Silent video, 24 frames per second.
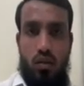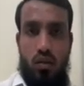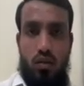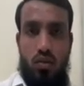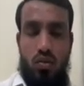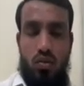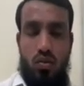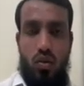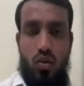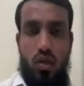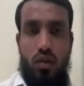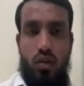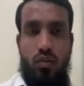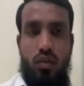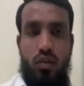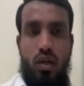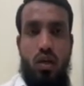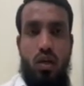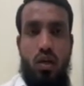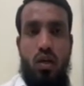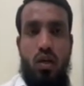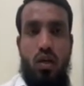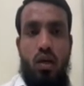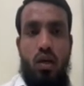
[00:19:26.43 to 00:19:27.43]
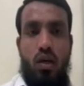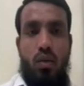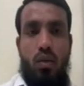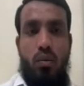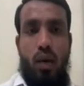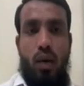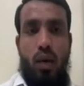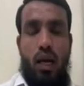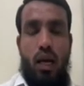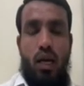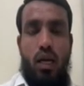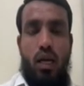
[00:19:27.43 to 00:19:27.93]
So if the
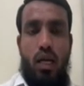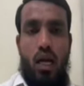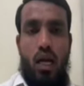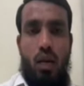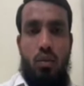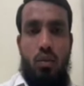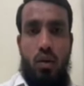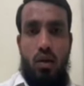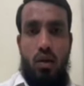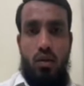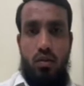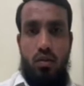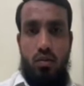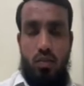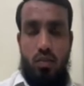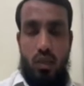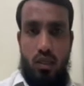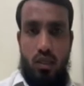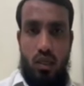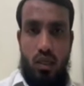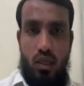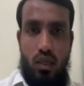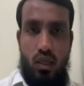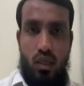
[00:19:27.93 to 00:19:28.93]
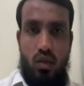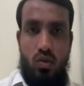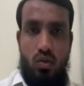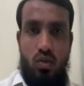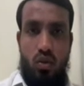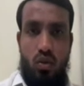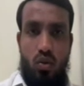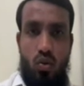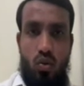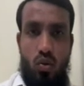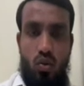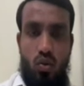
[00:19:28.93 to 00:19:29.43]
parenchyma is present into
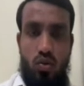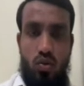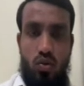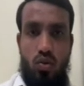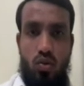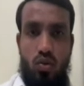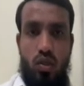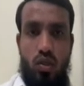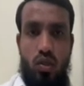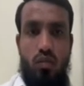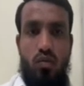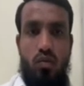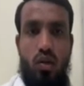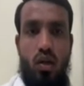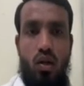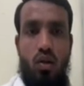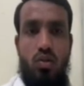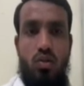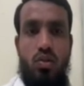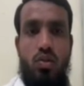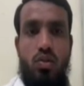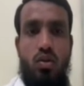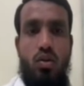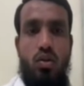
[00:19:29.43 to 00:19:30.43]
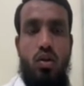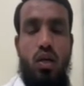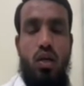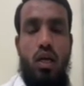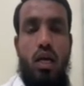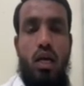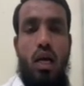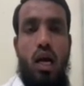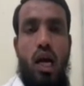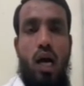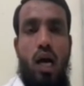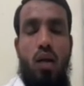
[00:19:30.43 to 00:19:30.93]
the roots, so it will also
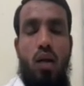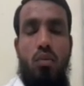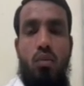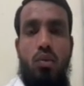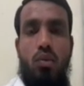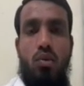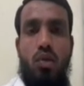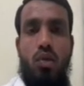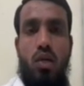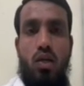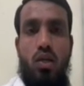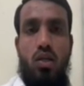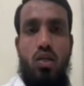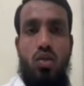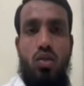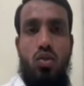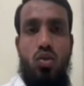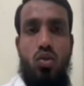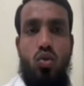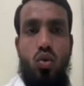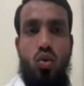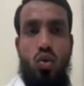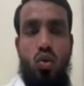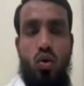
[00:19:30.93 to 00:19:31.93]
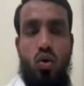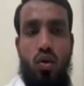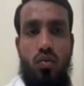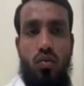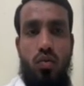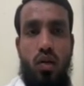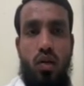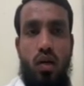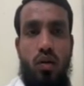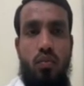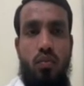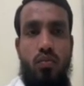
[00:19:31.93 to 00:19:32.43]
help to the store
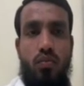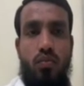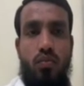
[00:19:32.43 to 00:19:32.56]
of the